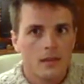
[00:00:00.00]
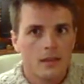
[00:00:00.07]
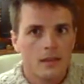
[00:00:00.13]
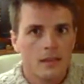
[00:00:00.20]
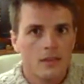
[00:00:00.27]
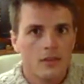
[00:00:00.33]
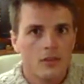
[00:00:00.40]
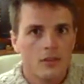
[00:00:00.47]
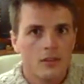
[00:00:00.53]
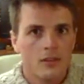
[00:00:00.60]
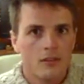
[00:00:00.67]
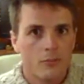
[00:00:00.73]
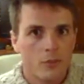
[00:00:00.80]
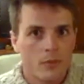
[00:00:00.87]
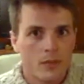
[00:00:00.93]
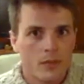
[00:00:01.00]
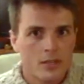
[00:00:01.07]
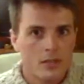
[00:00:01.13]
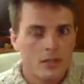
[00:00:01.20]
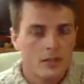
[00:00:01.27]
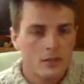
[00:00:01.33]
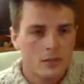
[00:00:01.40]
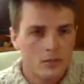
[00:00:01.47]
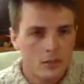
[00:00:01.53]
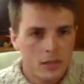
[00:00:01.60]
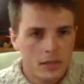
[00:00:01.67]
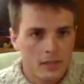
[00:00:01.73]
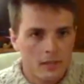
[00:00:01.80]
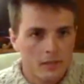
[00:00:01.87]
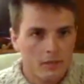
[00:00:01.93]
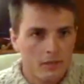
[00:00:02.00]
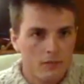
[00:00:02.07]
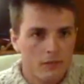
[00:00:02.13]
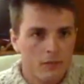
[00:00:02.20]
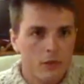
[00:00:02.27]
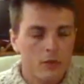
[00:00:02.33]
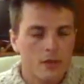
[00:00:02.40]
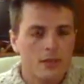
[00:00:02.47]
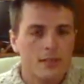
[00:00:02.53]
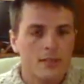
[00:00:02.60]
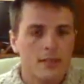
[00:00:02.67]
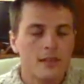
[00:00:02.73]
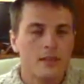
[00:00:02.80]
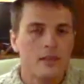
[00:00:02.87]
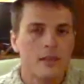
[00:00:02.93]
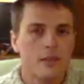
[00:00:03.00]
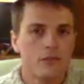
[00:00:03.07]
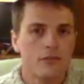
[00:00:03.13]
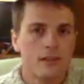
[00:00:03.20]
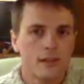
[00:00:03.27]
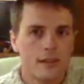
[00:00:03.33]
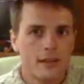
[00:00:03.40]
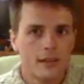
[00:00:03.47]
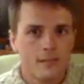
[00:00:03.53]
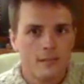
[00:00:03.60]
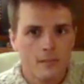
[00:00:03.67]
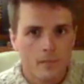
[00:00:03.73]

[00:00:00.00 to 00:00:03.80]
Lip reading: And give yourself permission to really focus in on that feeling.